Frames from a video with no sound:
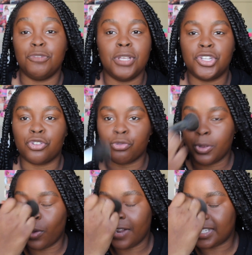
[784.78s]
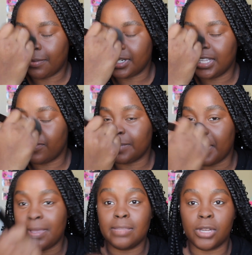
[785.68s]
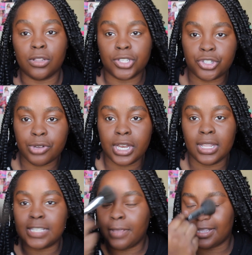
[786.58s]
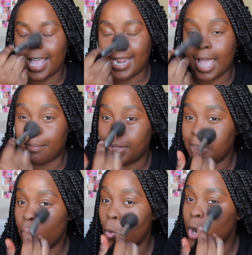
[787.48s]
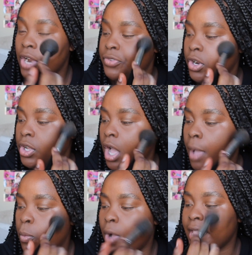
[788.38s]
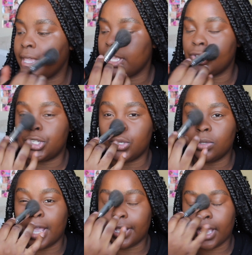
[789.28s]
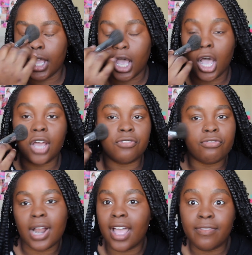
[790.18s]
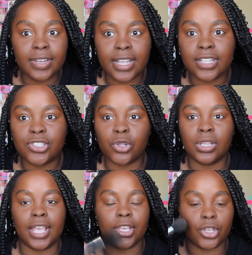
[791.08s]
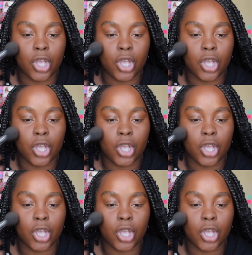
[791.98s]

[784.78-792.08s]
you be what if someone delivers a baby in the middle of the street? Let's make that happen. Or if you're a cop, why can't you like hunt for evidence or like